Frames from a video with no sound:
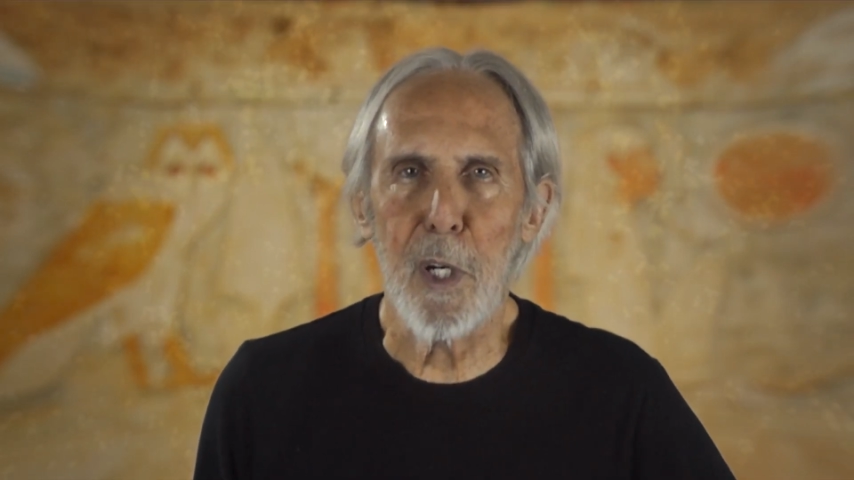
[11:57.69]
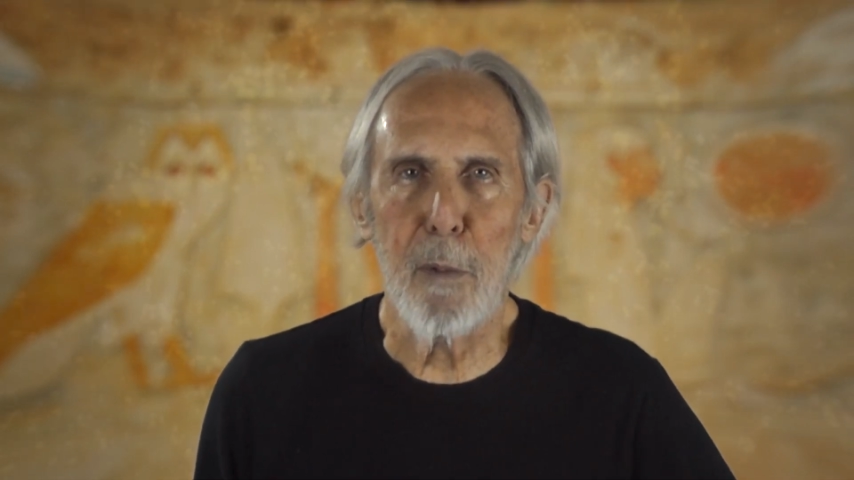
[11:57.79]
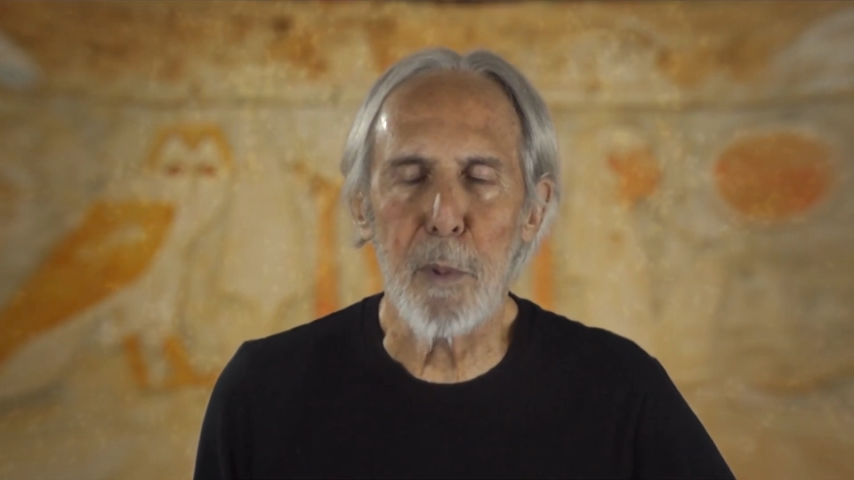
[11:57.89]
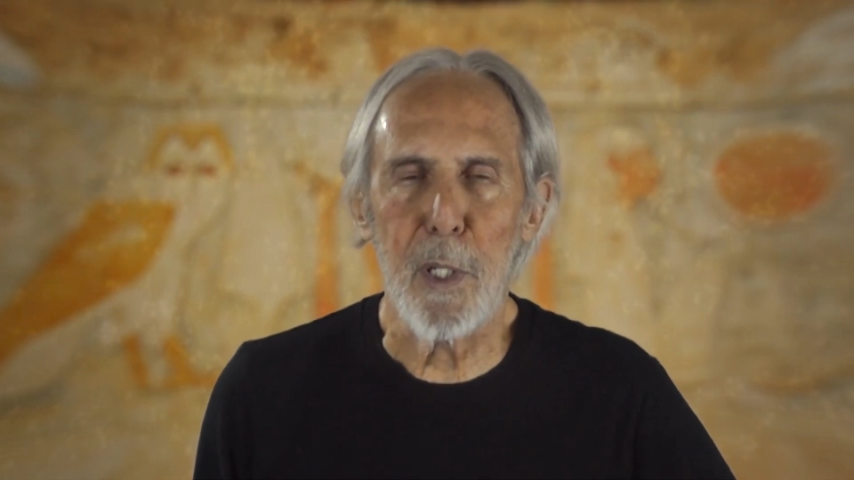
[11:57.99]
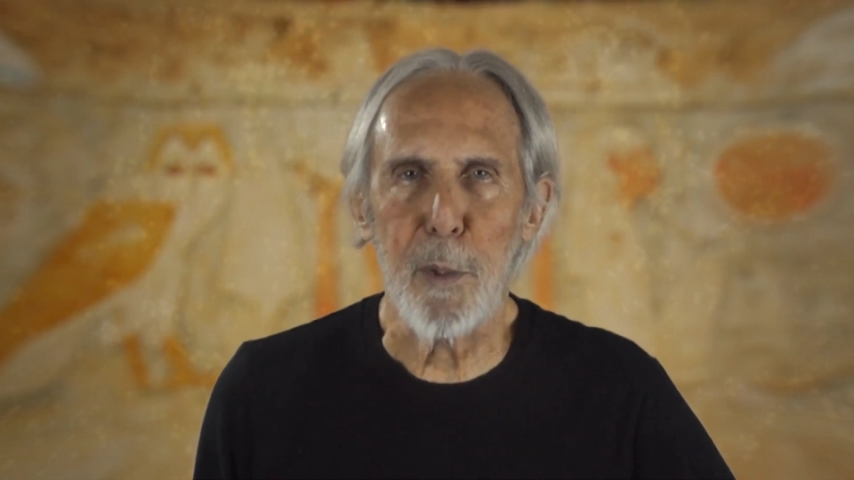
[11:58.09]

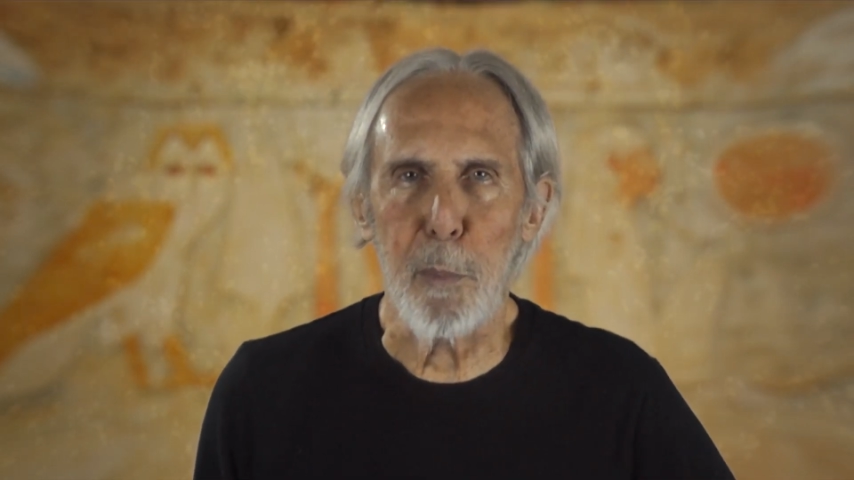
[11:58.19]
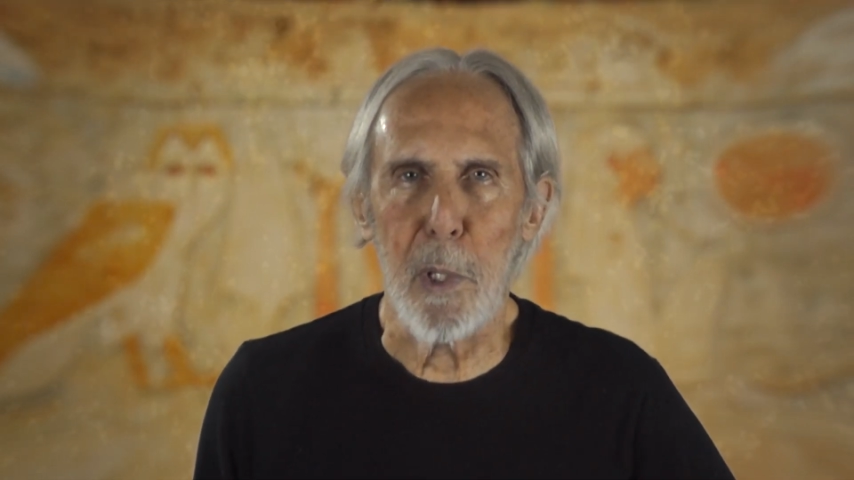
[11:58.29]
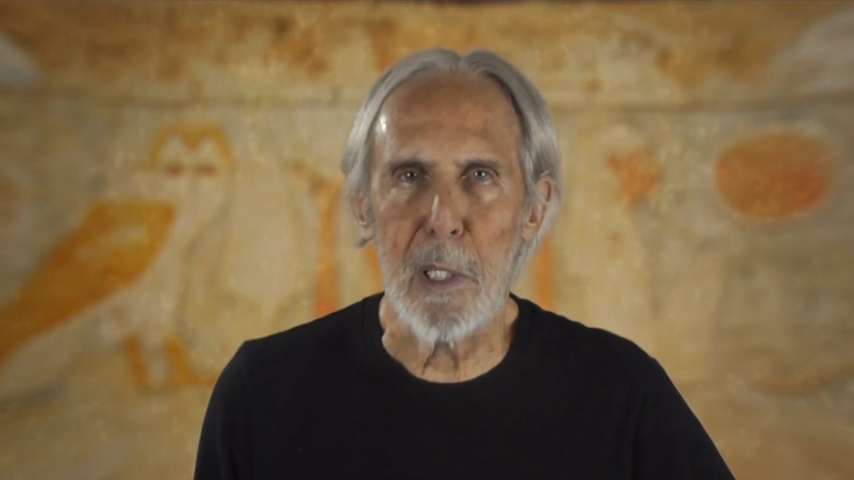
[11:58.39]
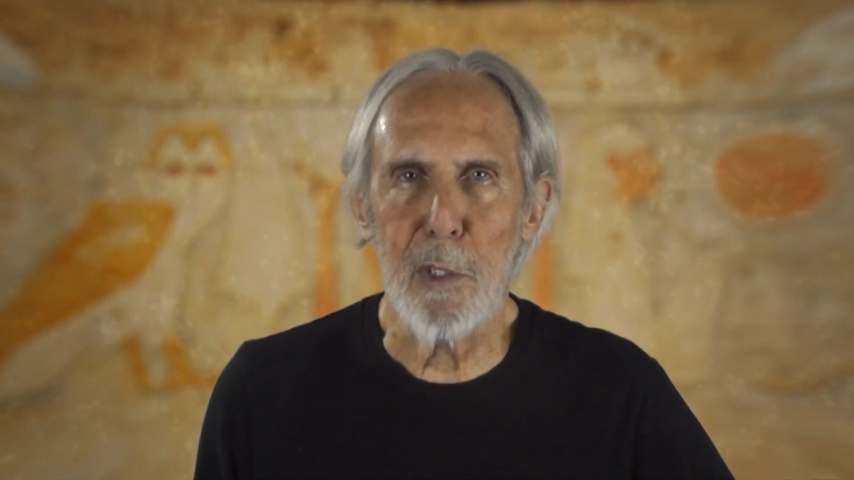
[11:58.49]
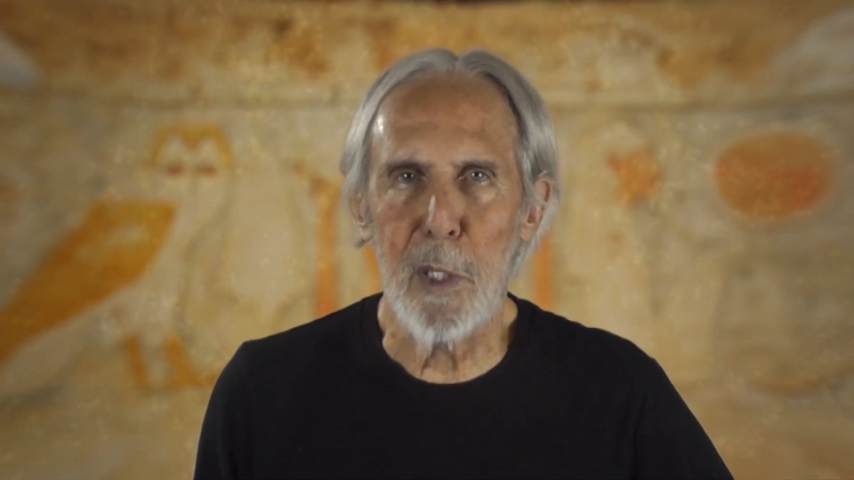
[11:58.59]
operate the
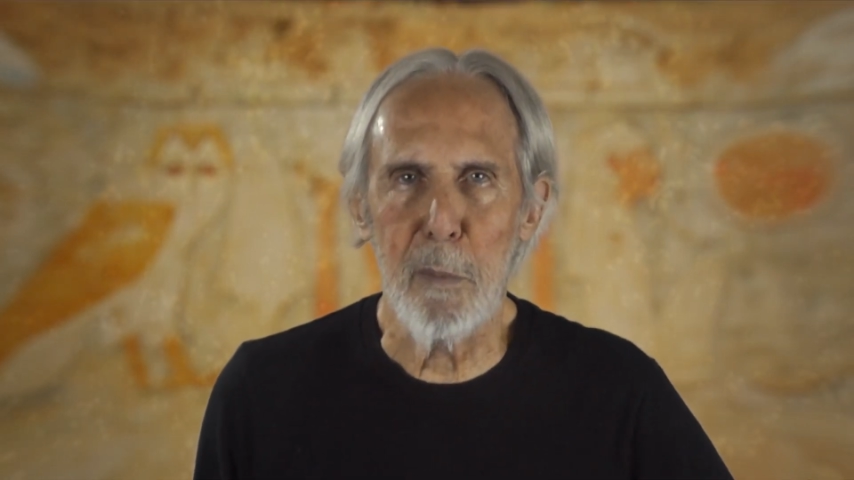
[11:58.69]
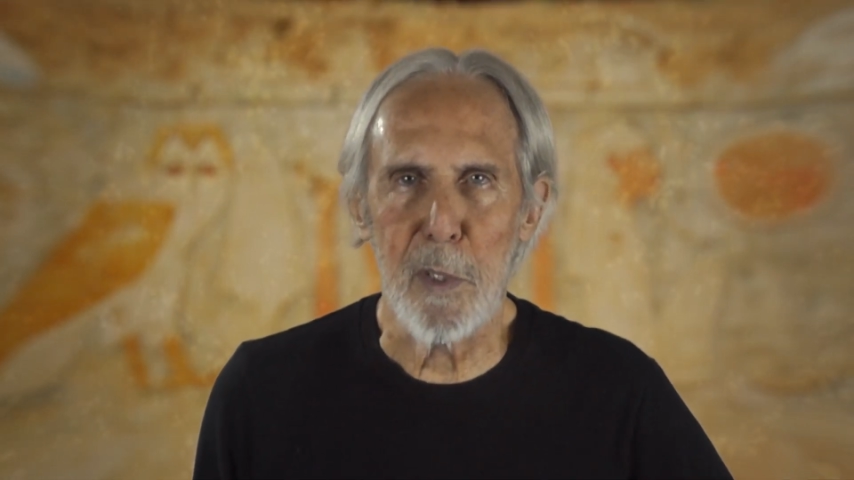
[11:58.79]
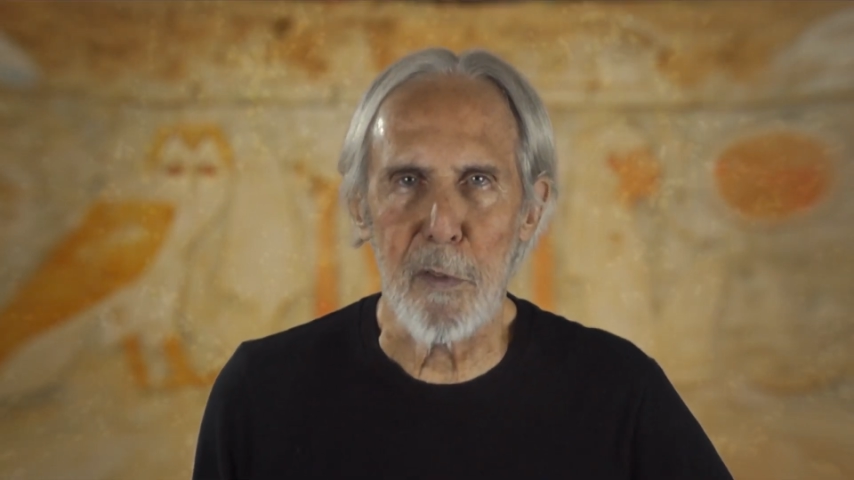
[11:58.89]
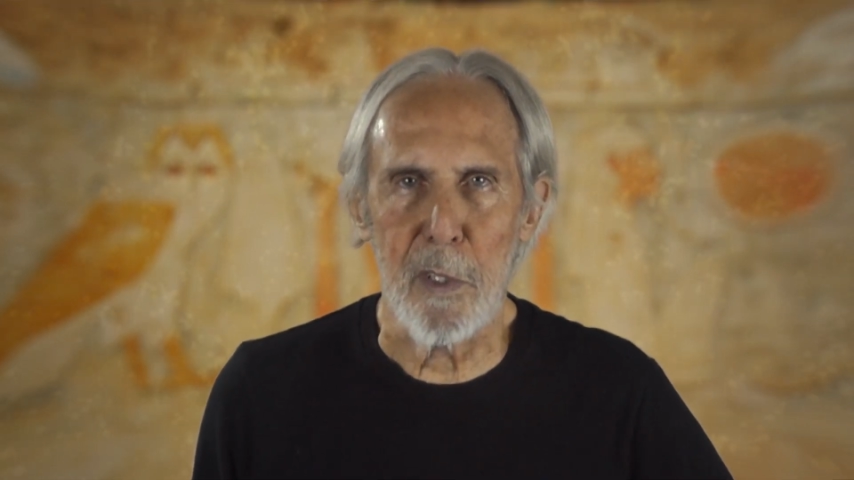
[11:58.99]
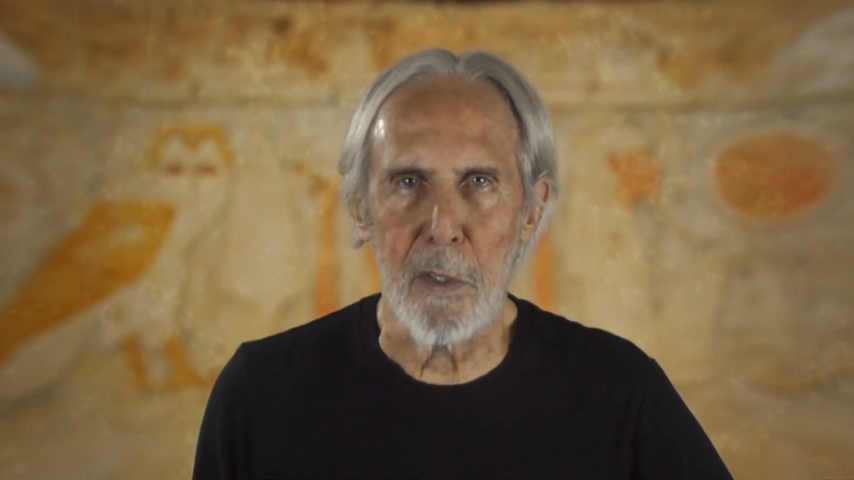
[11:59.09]
brain's
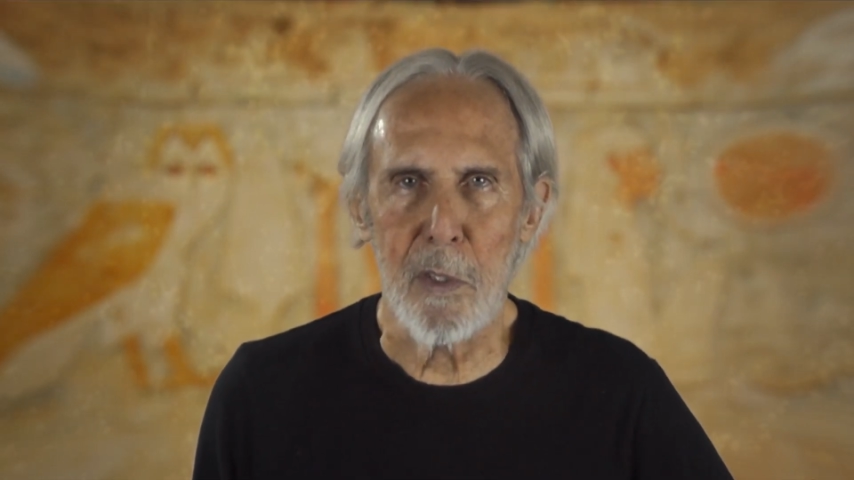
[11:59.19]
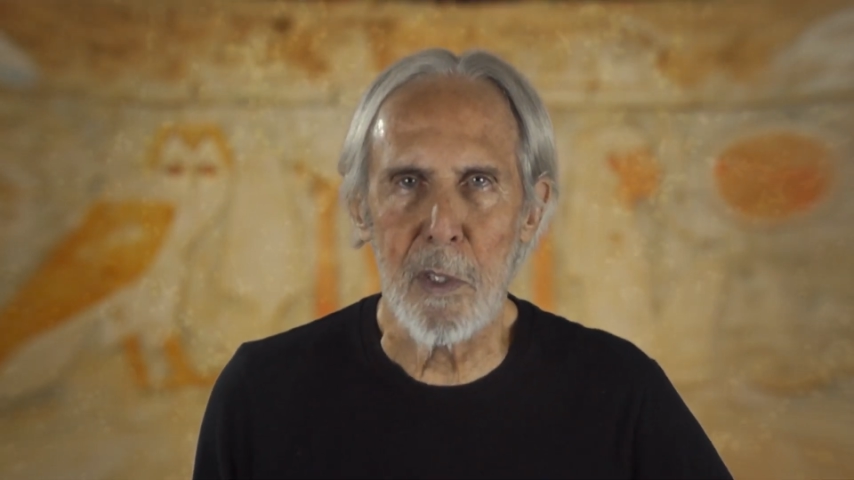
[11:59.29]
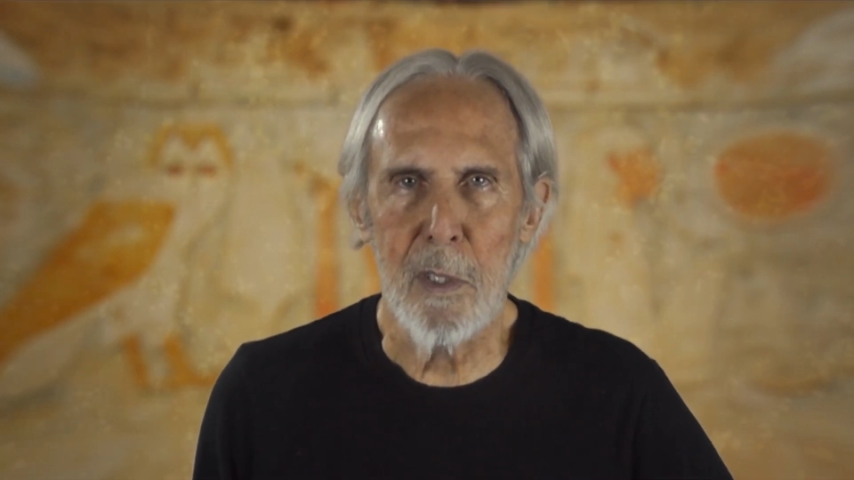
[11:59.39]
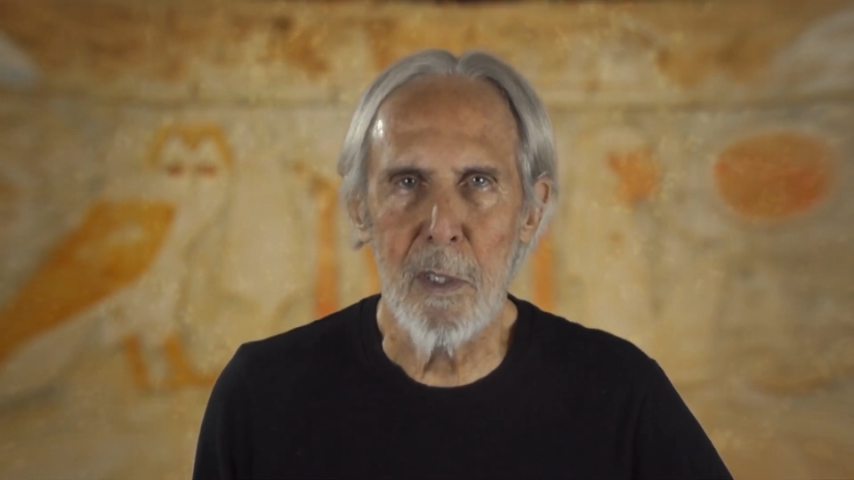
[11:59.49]
hemispheres.